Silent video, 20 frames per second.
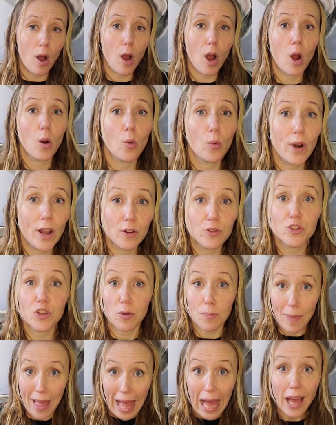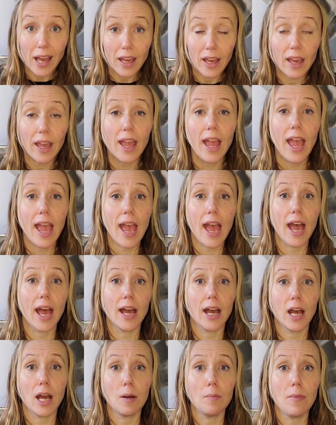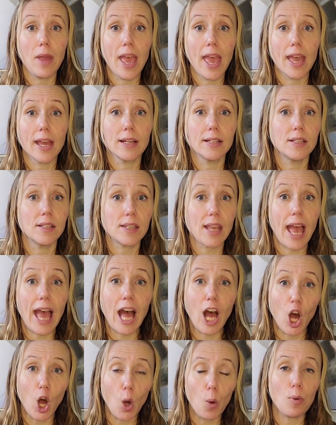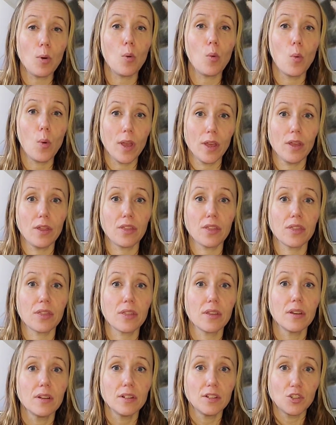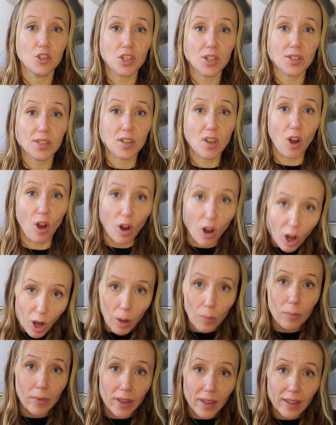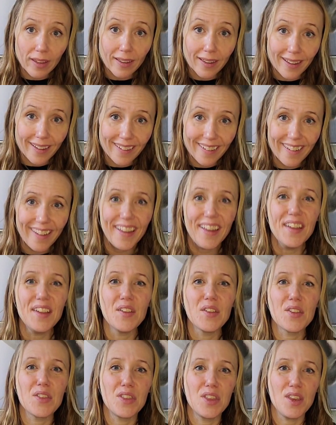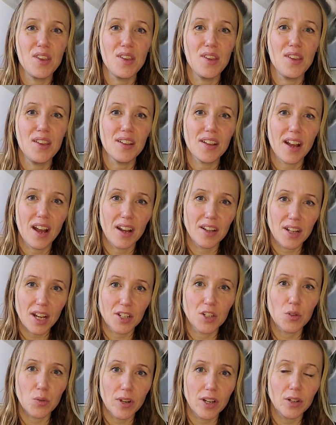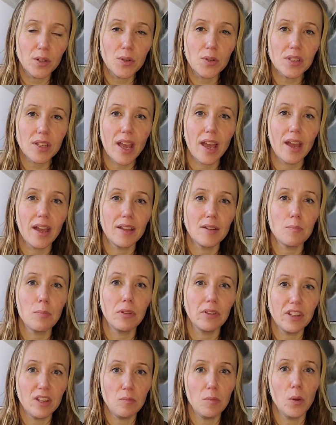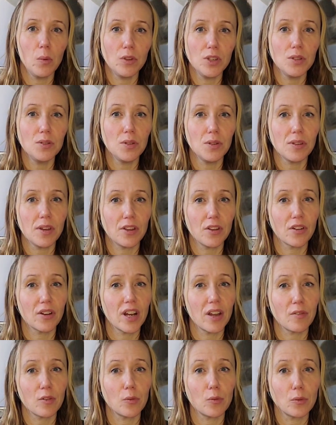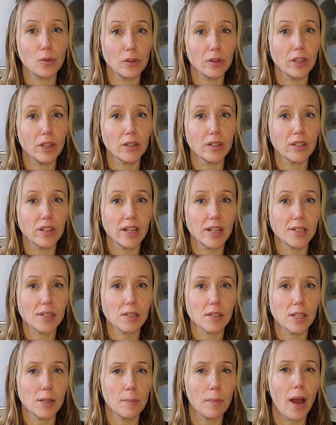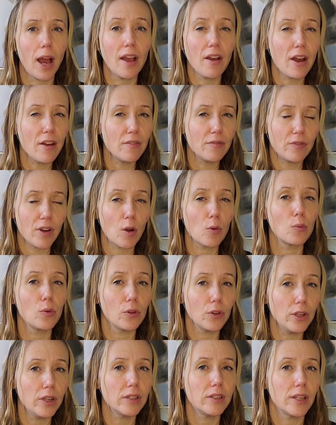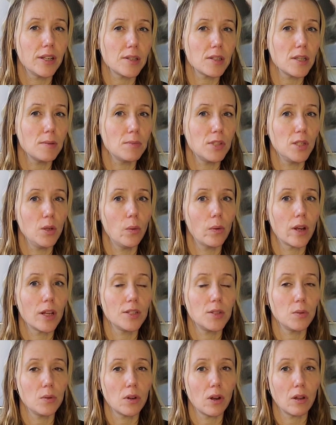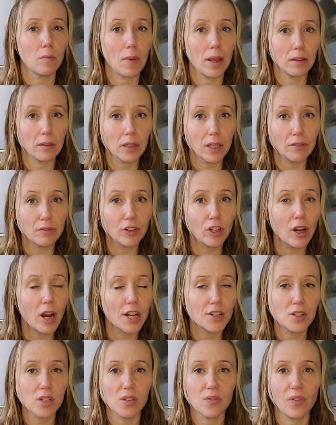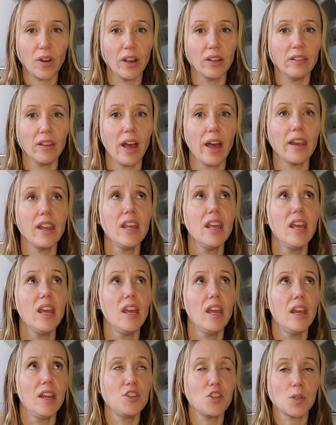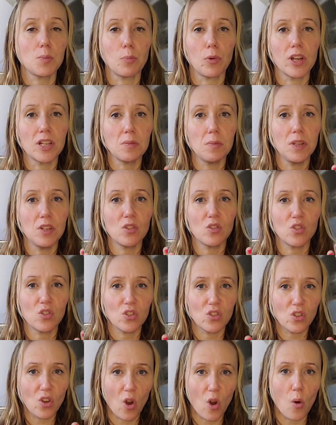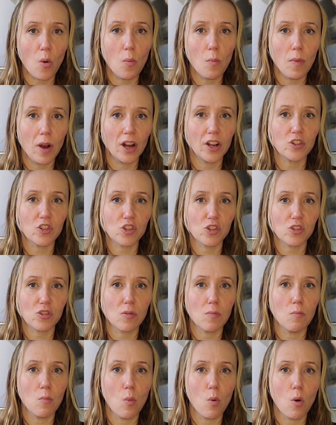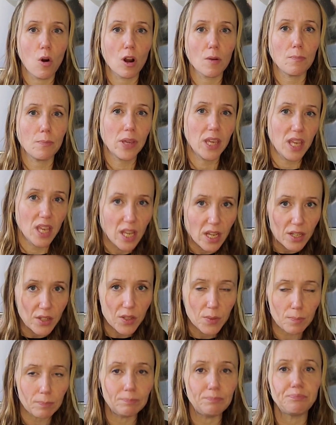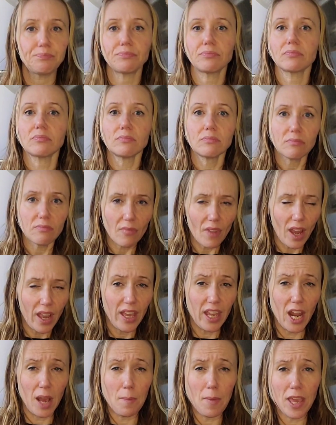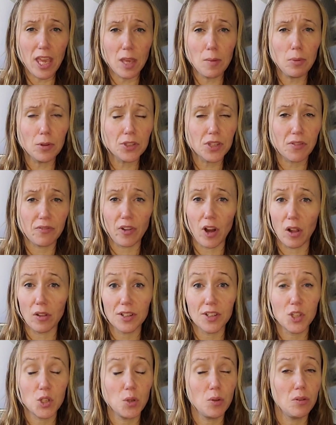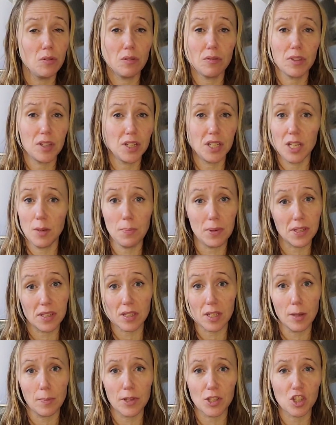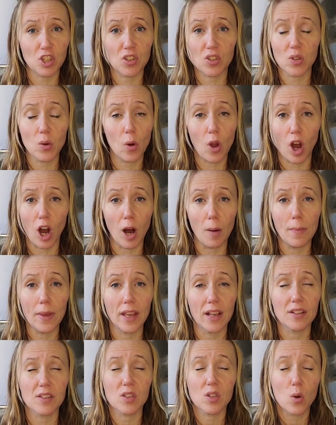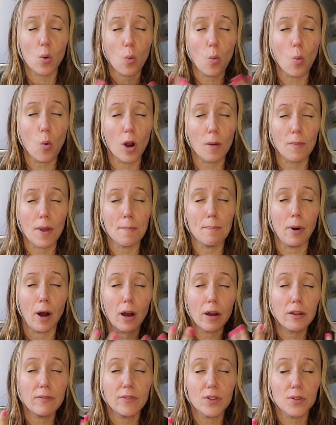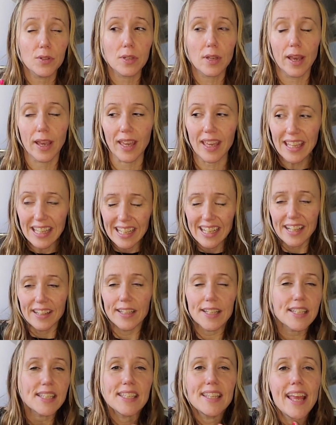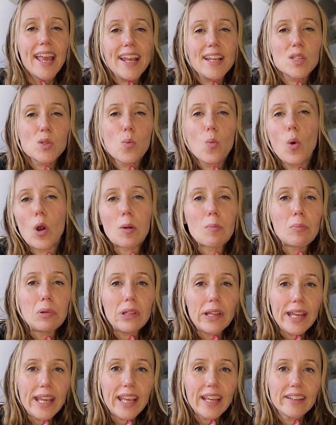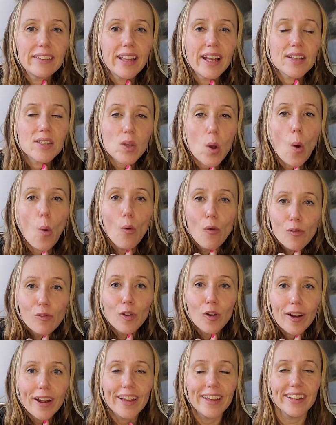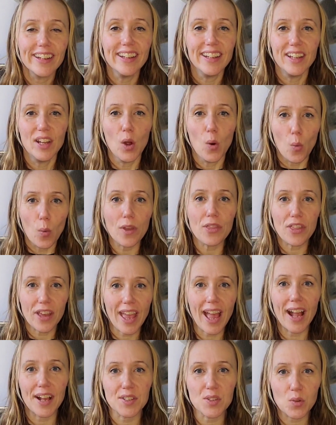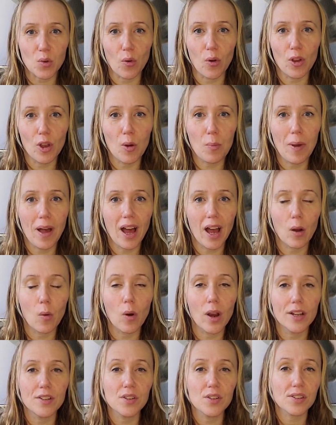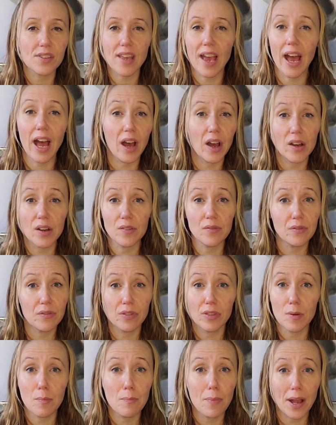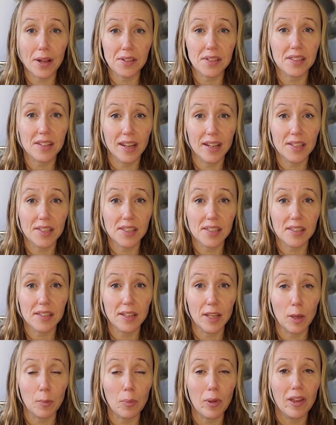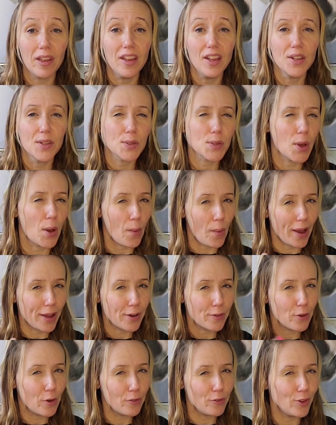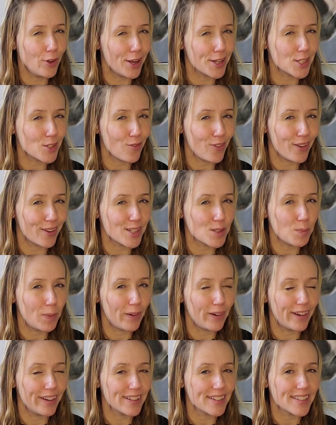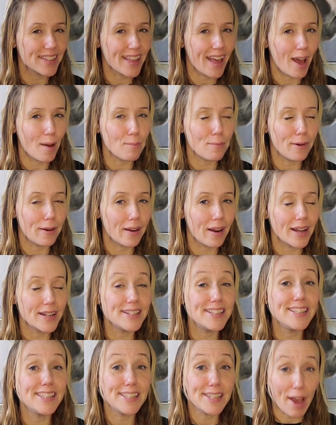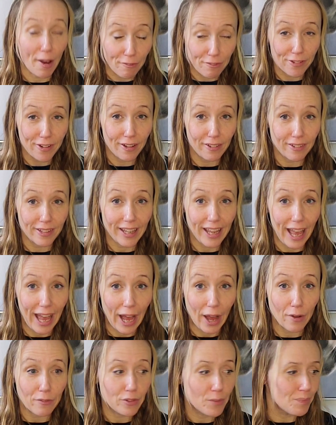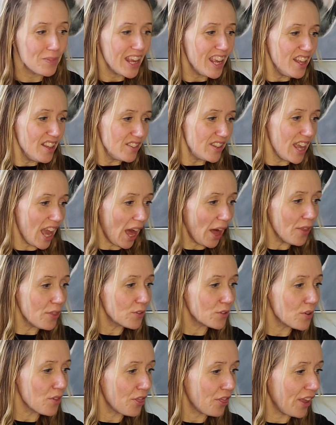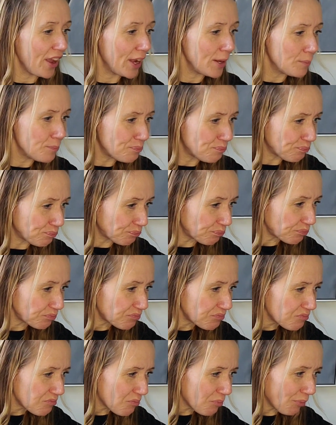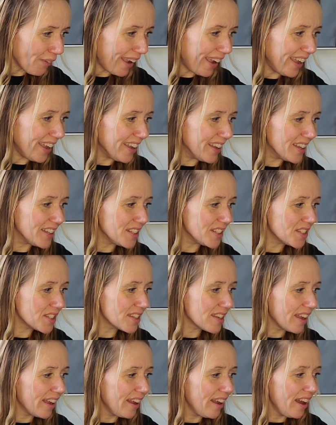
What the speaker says: around your back and help with just calming the adrenals. And believe me, when you do that, you're gonna have a really good night's sleep. I have a really good night's sleep too when I do it on my liver. I just find that it just brings me so much more peace, and I'm able to fall into the deepest sleep. It's just so calming and so warm. My body feels like this nice warm blanket that's over it with the castor oil pack, where I just have the best night's sleep. So I don't know if you guys have experienced that, but I definitely have. The other thing is